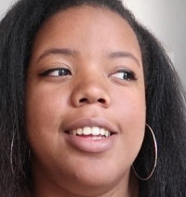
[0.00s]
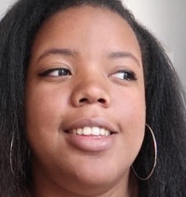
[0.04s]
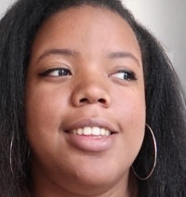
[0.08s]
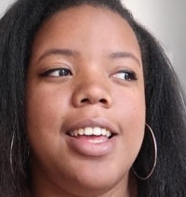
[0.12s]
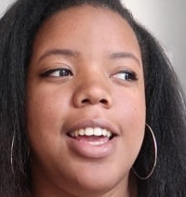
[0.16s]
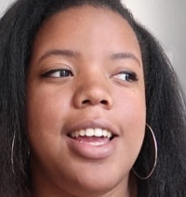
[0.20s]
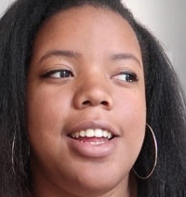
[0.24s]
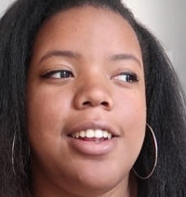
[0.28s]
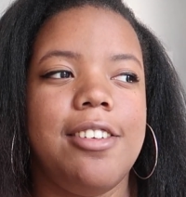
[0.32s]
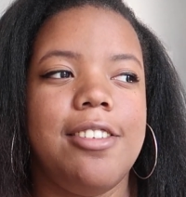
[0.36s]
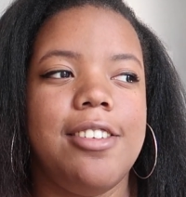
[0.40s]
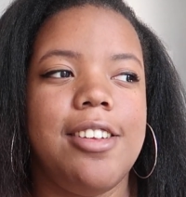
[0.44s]

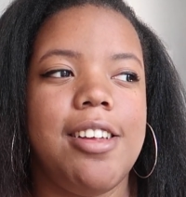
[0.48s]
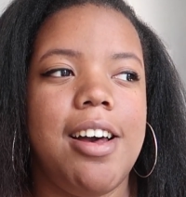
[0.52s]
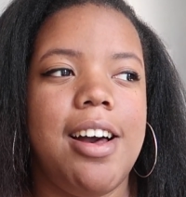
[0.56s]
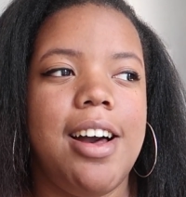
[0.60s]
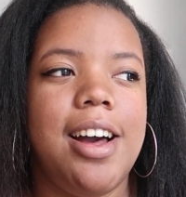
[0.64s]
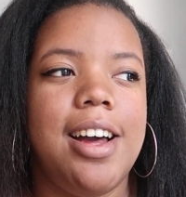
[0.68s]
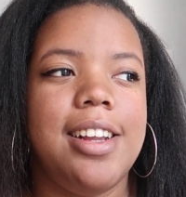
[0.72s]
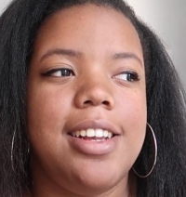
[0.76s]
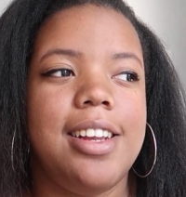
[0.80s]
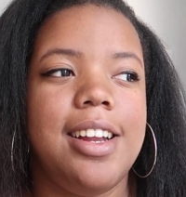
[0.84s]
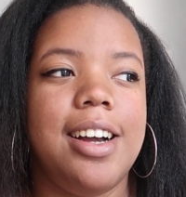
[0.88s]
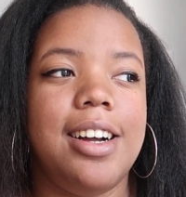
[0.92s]
tater
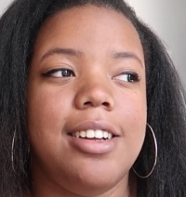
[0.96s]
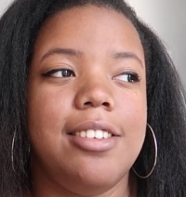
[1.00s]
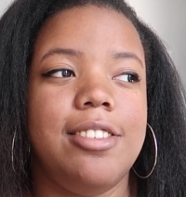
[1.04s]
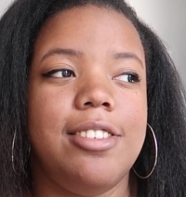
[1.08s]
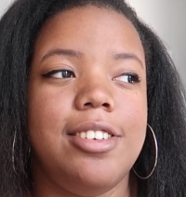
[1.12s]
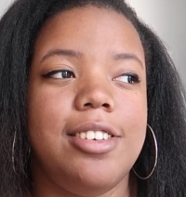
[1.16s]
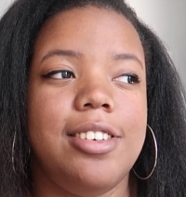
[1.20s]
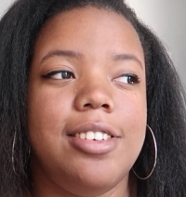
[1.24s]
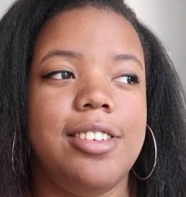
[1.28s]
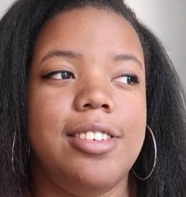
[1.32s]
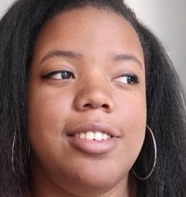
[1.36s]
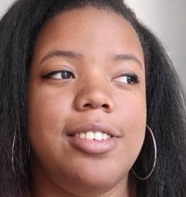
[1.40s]
tot
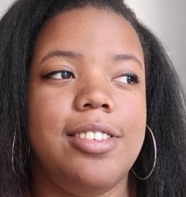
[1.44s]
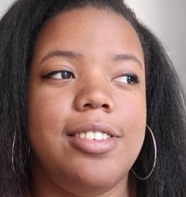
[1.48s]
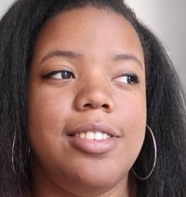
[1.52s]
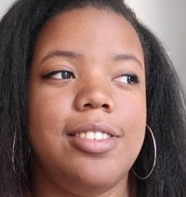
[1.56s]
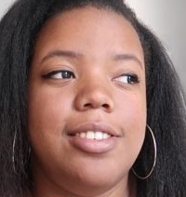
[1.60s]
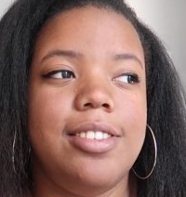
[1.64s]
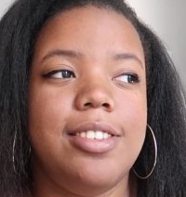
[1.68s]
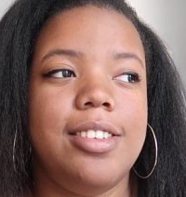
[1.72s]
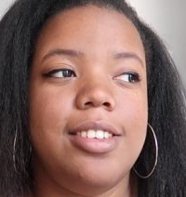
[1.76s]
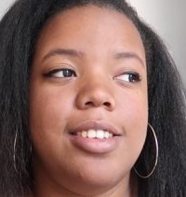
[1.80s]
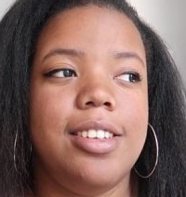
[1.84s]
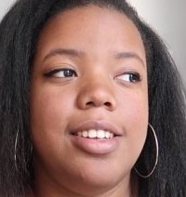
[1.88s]

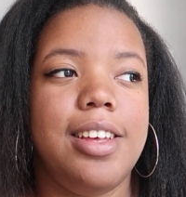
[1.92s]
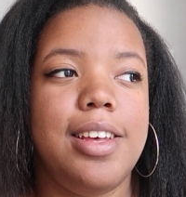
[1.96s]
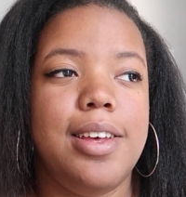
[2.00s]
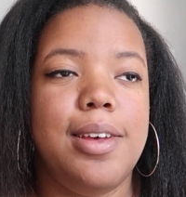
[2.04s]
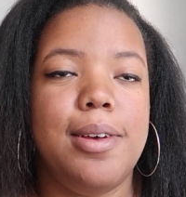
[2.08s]
nachos.